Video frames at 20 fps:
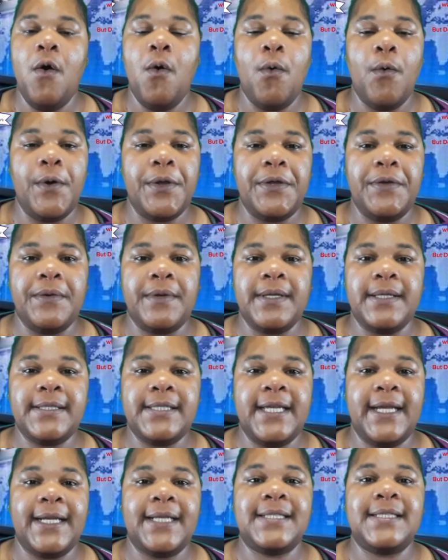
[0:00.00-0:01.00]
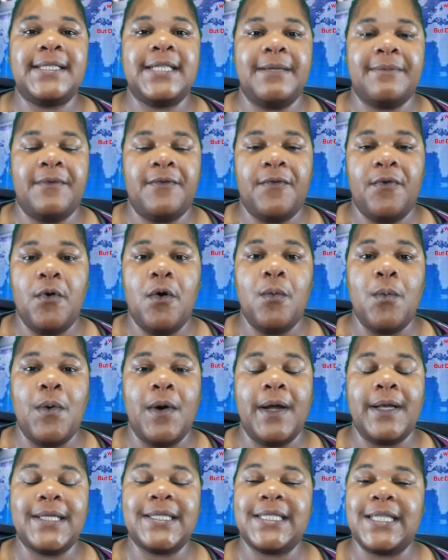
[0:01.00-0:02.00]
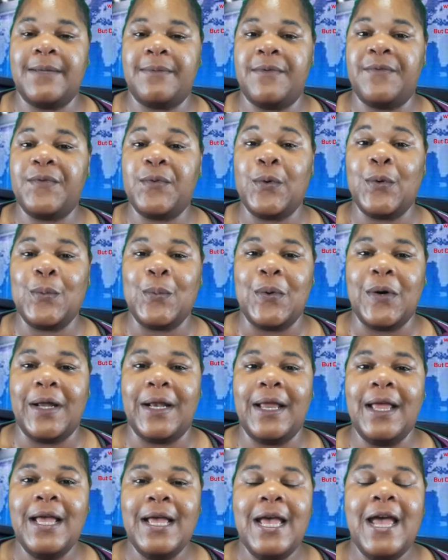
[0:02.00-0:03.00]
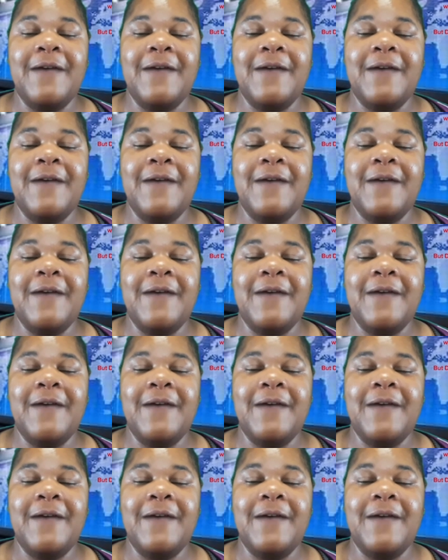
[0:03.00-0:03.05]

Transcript: or you can text 741-741.